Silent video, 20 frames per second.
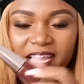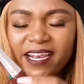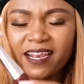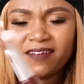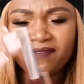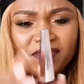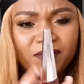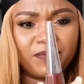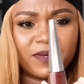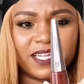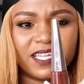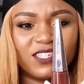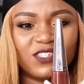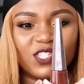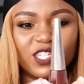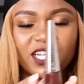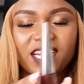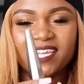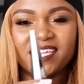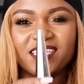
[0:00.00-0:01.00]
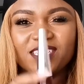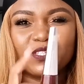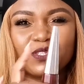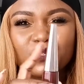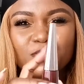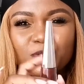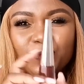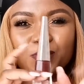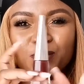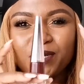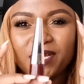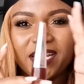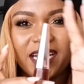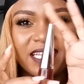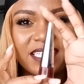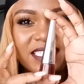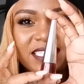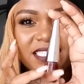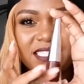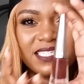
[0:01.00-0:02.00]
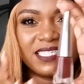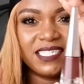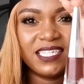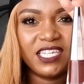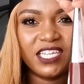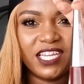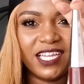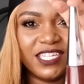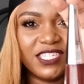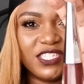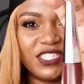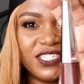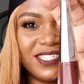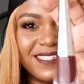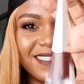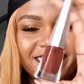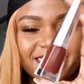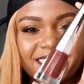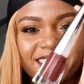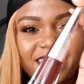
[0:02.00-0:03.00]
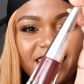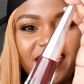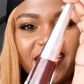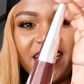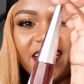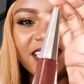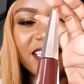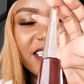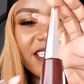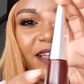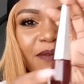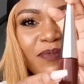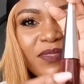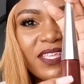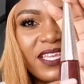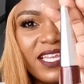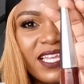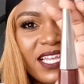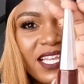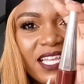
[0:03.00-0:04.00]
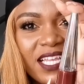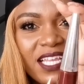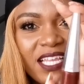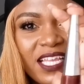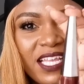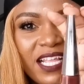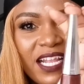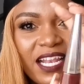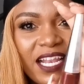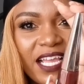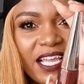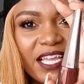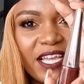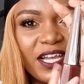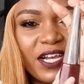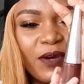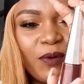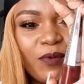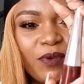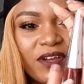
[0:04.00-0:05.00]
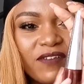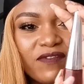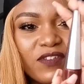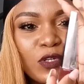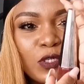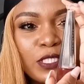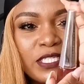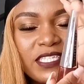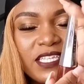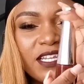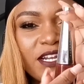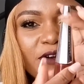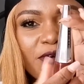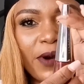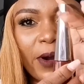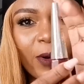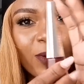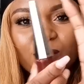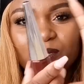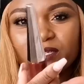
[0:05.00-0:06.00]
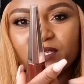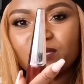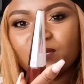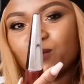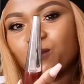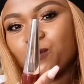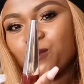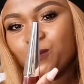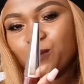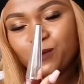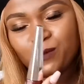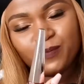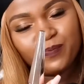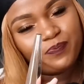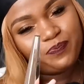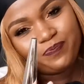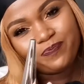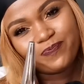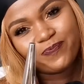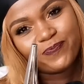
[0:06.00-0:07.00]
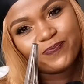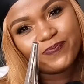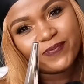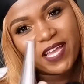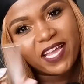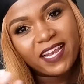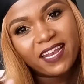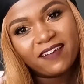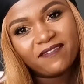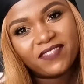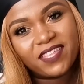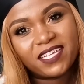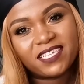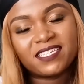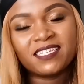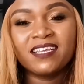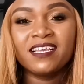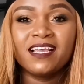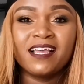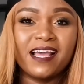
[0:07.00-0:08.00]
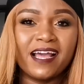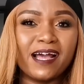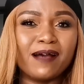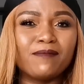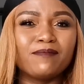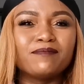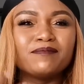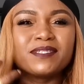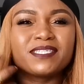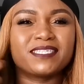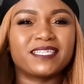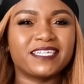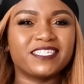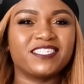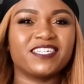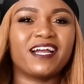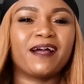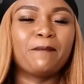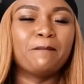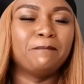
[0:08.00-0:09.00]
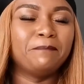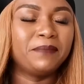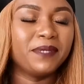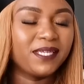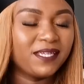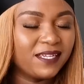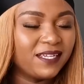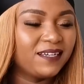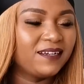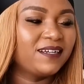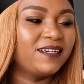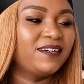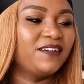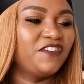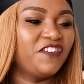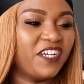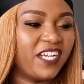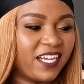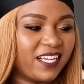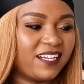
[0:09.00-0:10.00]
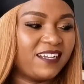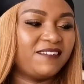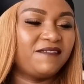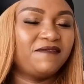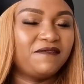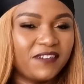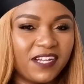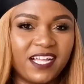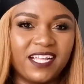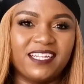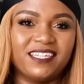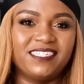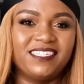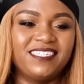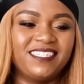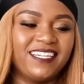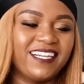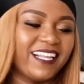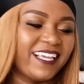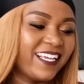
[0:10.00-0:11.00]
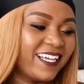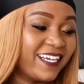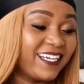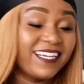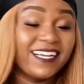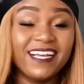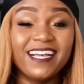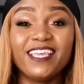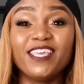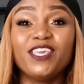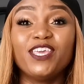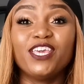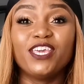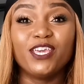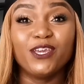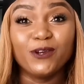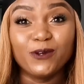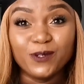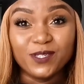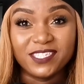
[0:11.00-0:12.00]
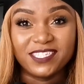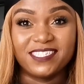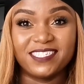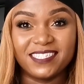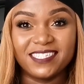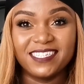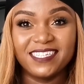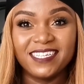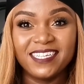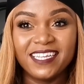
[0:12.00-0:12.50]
I love the packaging, like it's so classy and chic and something like we have not seen around. So I love that. I'm such a big Rihanna fan, like huge.